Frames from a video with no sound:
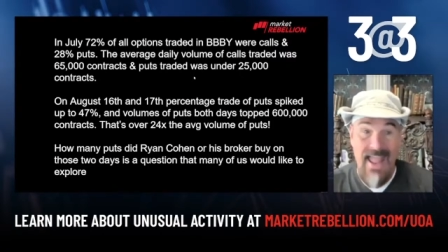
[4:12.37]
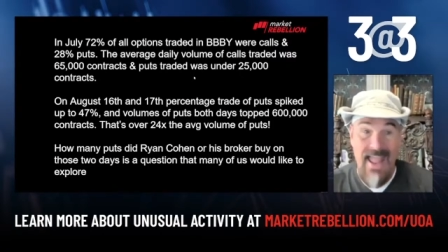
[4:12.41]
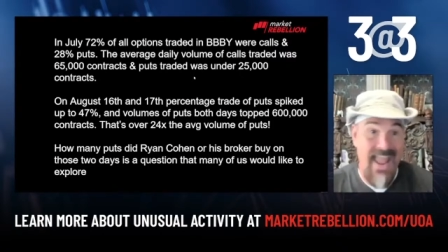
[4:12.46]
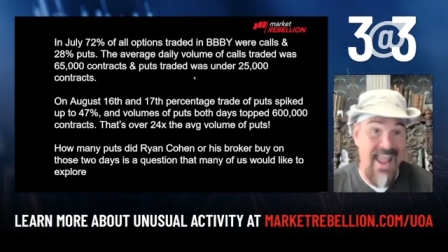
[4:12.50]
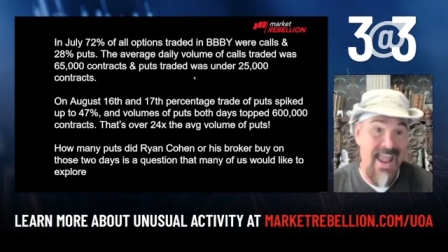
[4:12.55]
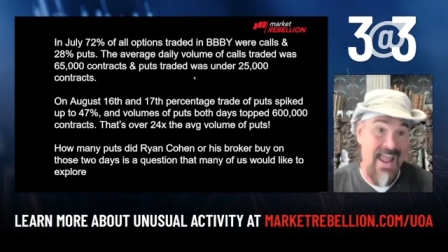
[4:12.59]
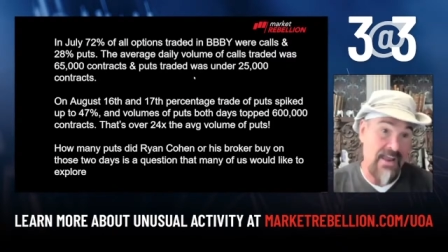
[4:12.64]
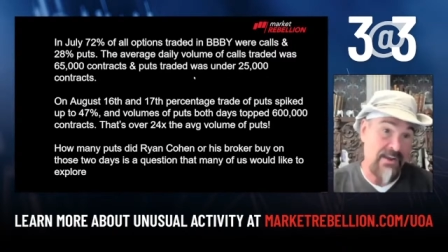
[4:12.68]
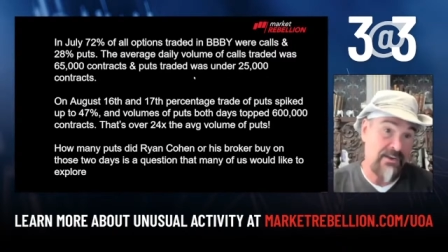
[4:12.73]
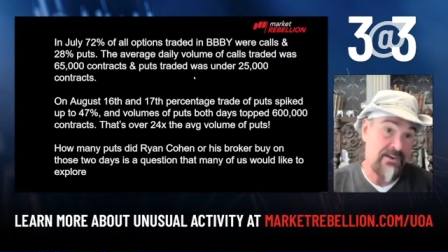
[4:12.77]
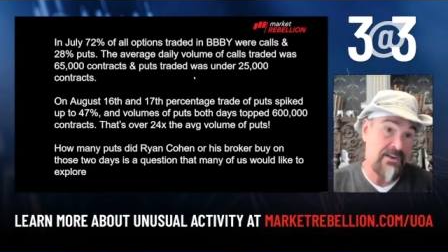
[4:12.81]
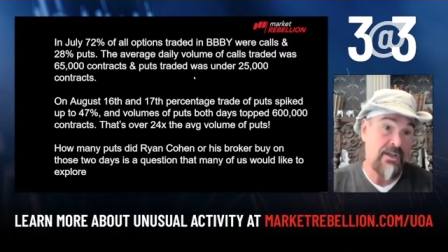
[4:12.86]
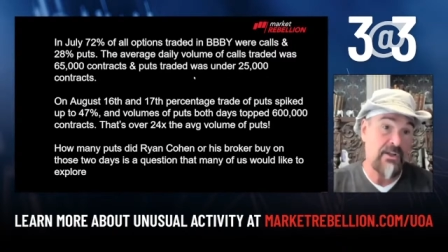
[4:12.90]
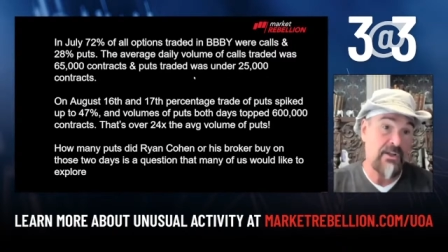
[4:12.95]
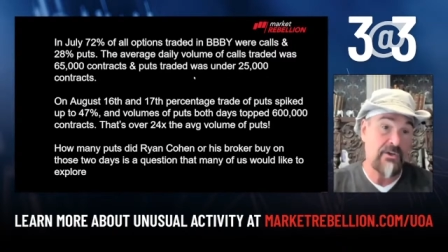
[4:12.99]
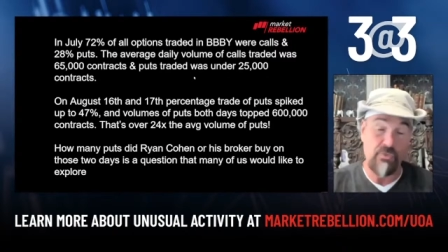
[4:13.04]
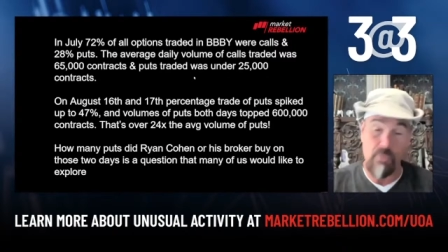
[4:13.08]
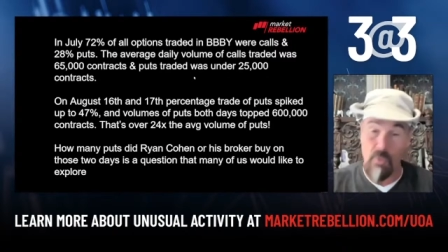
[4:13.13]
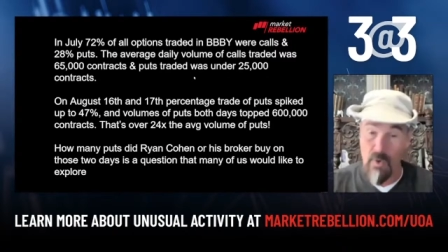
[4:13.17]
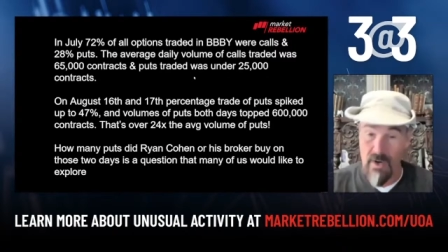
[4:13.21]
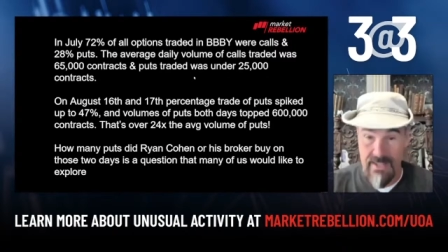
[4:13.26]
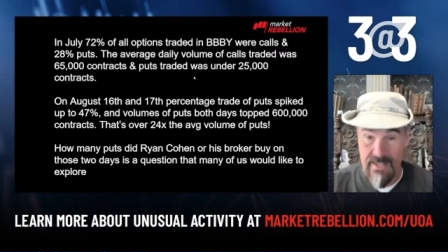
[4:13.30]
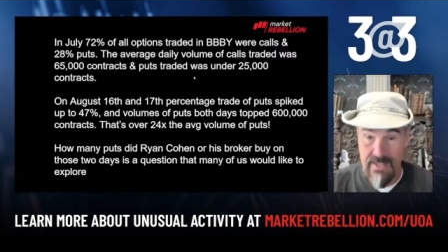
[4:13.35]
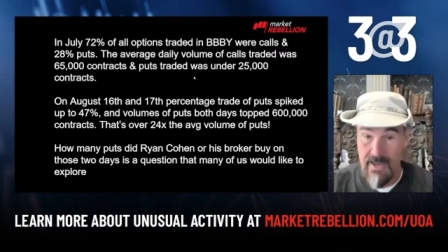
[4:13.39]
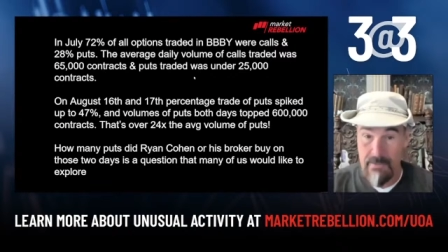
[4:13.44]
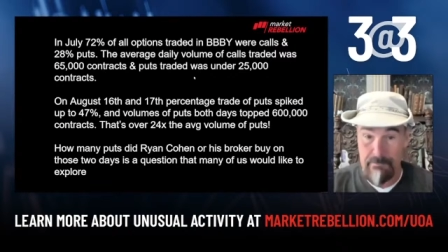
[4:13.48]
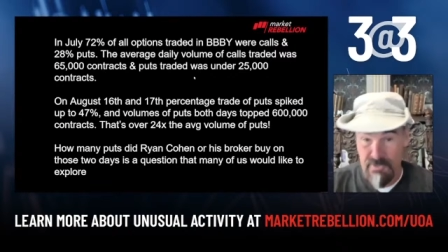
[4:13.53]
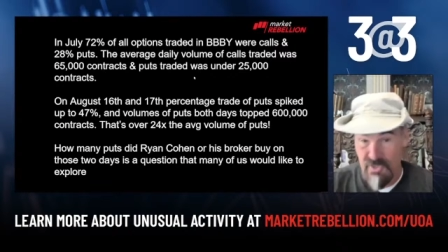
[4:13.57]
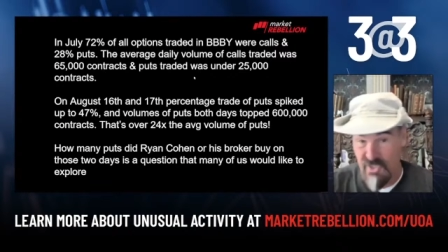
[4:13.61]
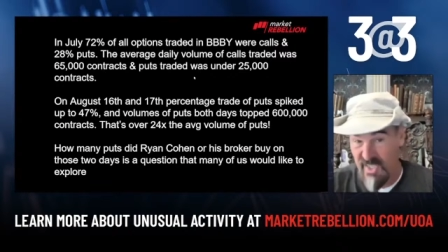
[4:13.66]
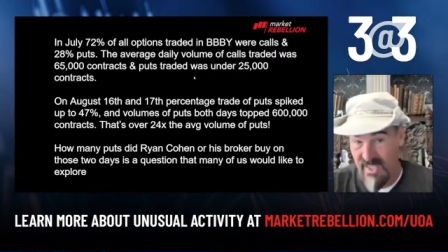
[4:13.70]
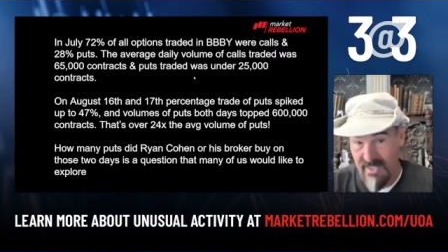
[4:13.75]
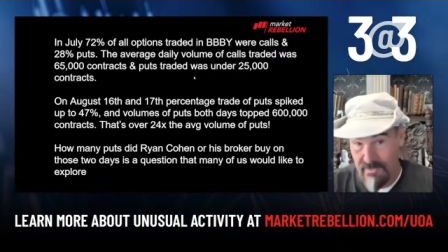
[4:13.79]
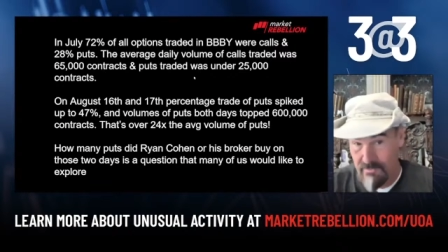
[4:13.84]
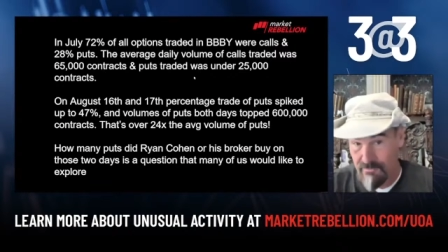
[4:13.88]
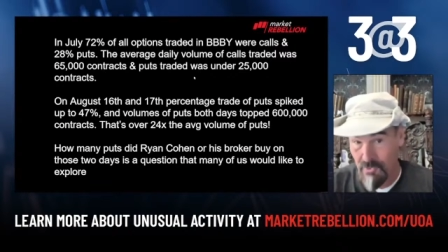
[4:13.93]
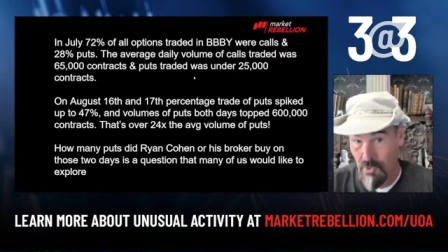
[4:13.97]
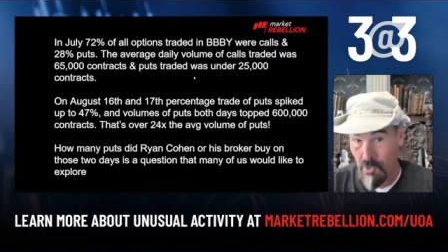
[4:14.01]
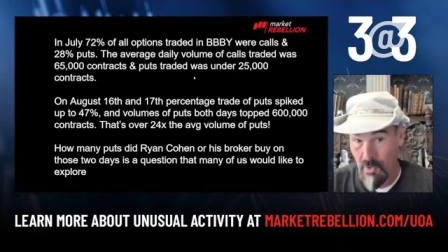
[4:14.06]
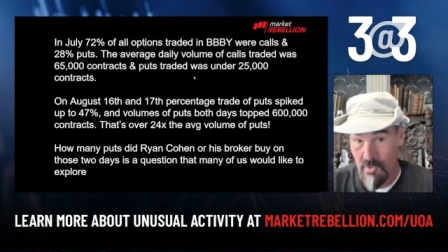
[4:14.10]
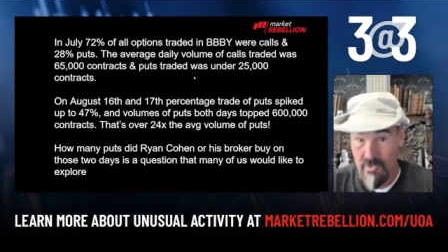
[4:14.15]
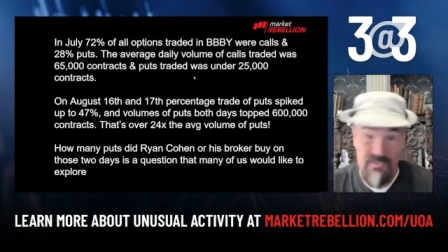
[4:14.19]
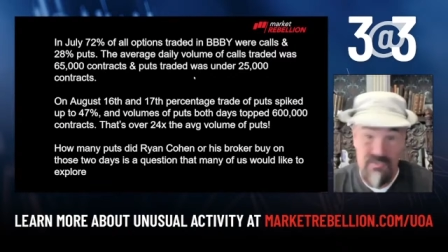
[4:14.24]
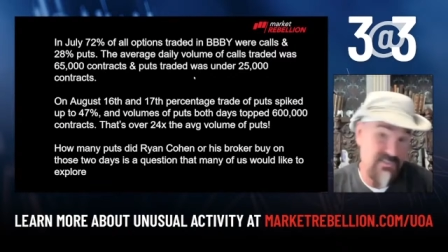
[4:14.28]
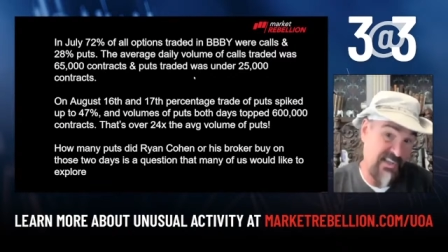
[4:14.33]
And 28%, of
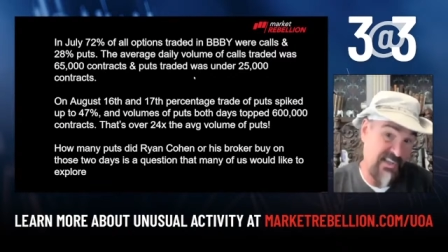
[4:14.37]
course,